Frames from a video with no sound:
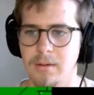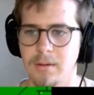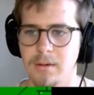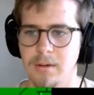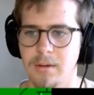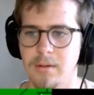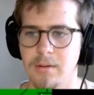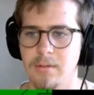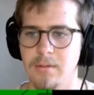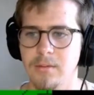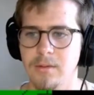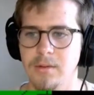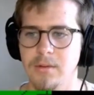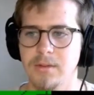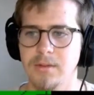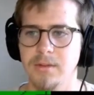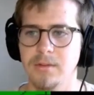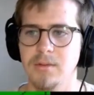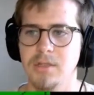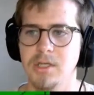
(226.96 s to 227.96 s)
No
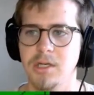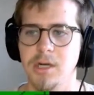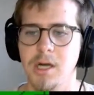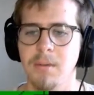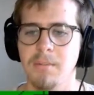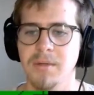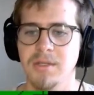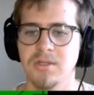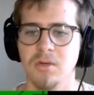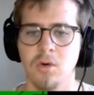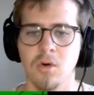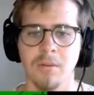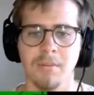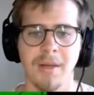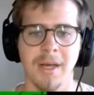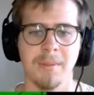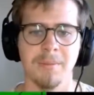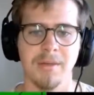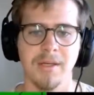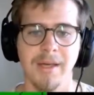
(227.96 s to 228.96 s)
sushi compass or
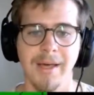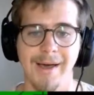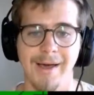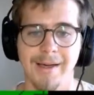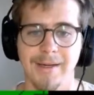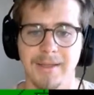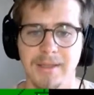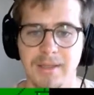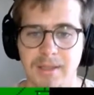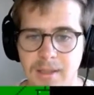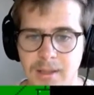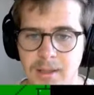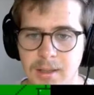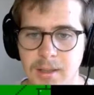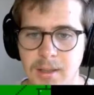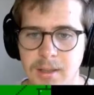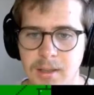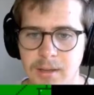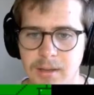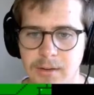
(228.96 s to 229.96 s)
map yet.
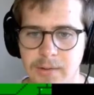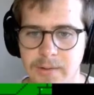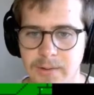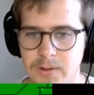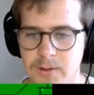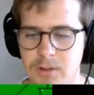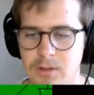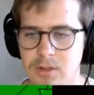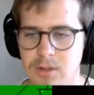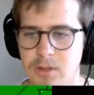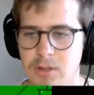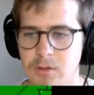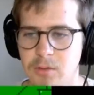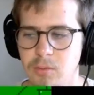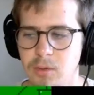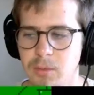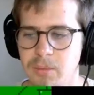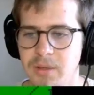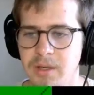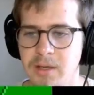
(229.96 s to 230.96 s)
Those two
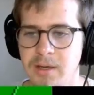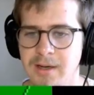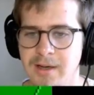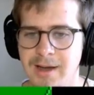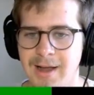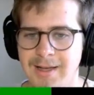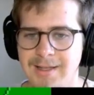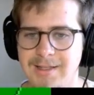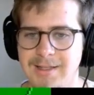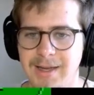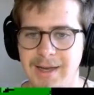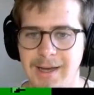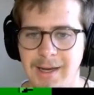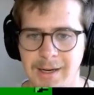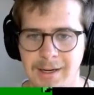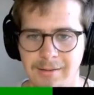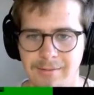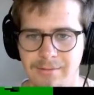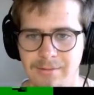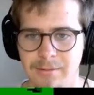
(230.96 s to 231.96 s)
would be nice to
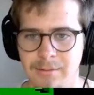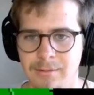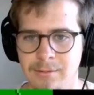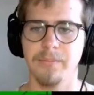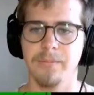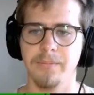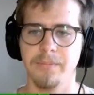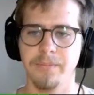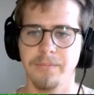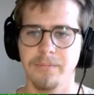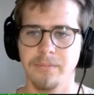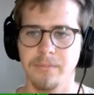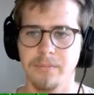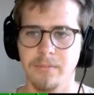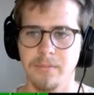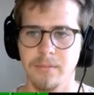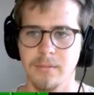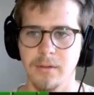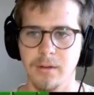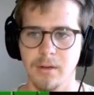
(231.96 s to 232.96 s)
have.
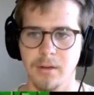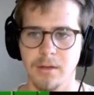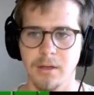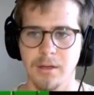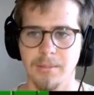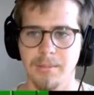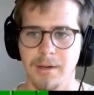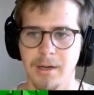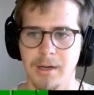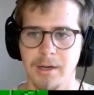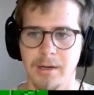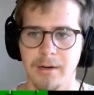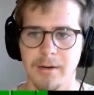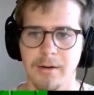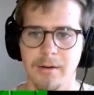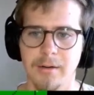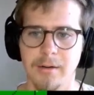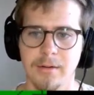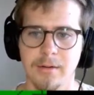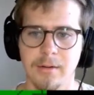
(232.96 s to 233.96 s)
Come on.
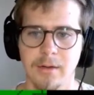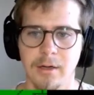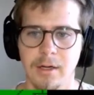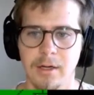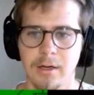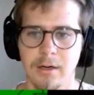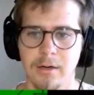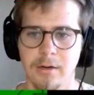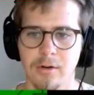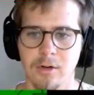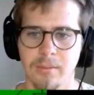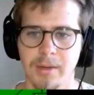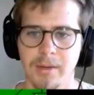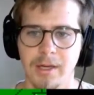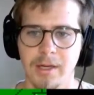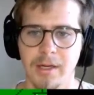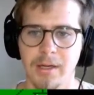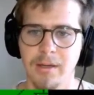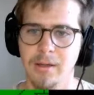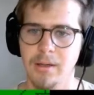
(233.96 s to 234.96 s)
Uh, another old
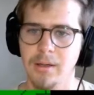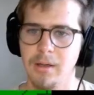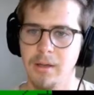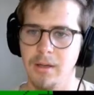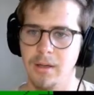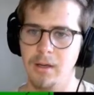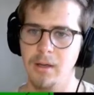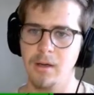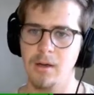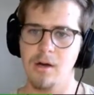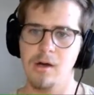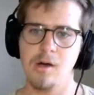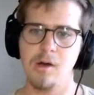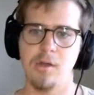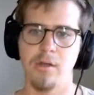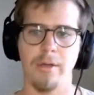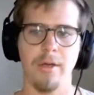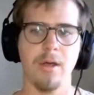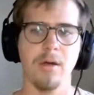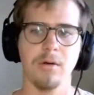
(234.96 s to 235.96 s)
man.
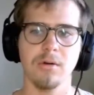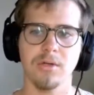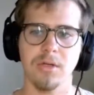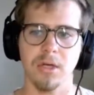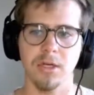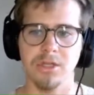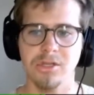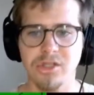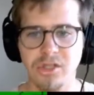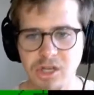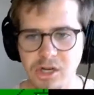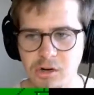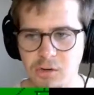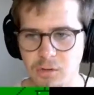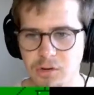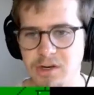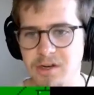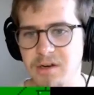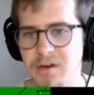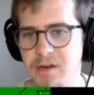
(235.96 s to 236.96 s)
There's a
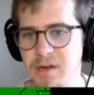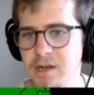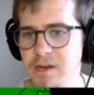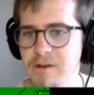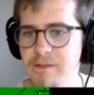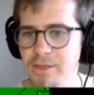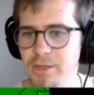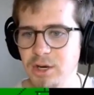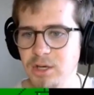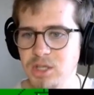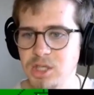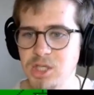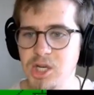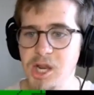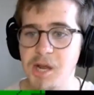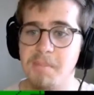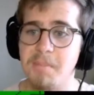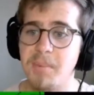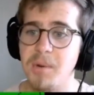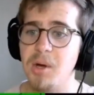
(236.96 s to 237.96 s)
secret in the
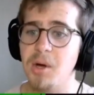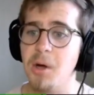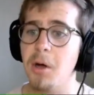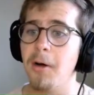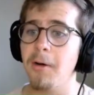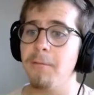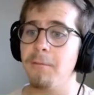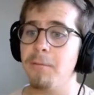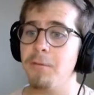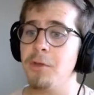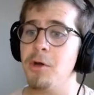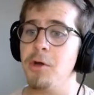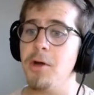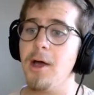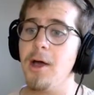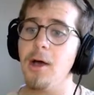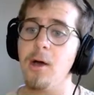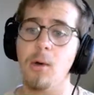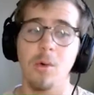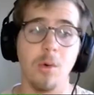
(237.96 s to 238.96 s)
tip of the
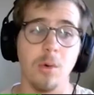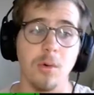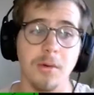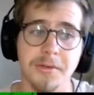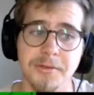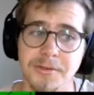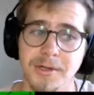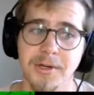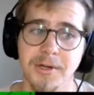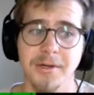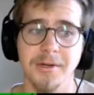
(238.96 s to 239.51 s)
nose!